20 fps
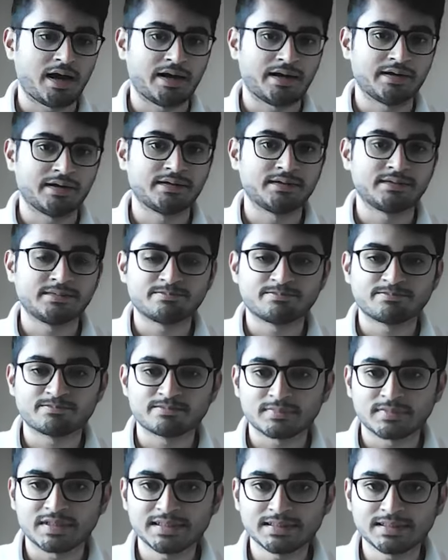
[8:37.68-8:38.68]
And
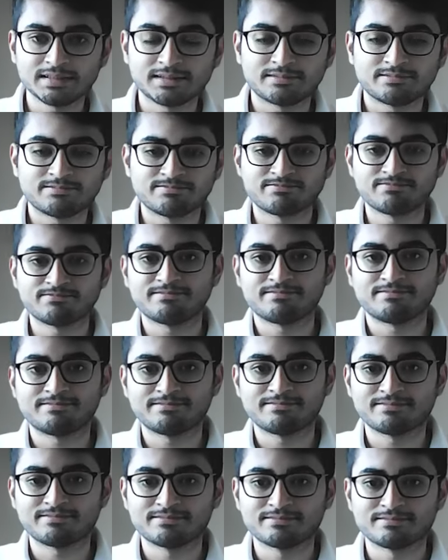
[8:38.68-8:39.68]
yes,
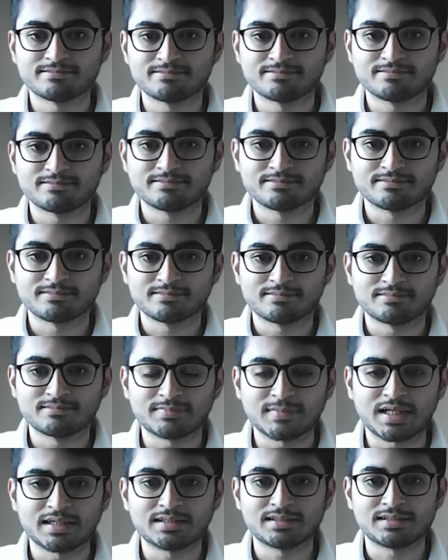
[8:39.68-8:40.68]

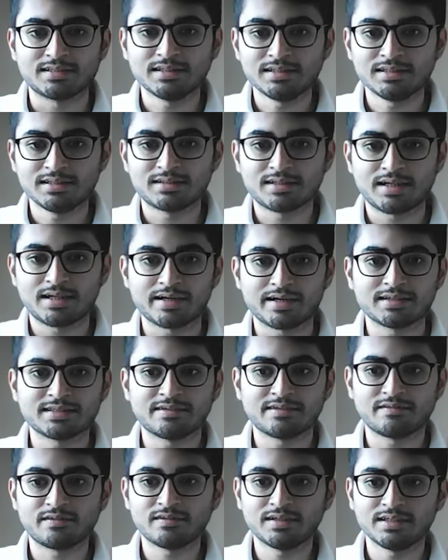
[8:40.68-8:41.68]
that's it.
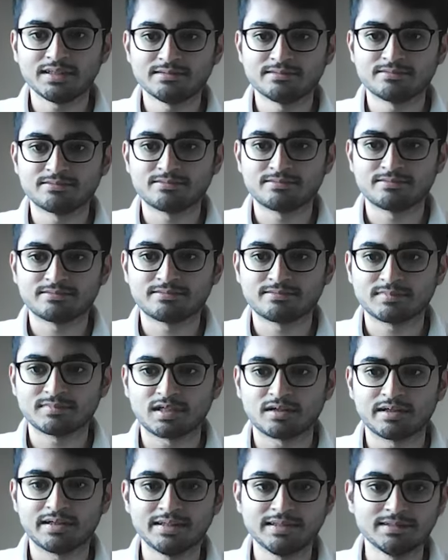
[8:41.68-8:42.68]
Thanks everyone
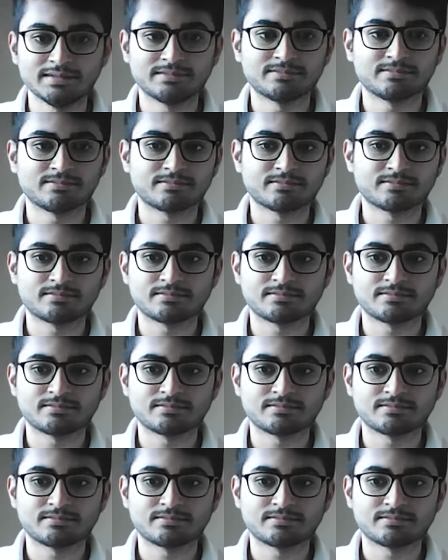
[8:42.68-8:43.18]
again.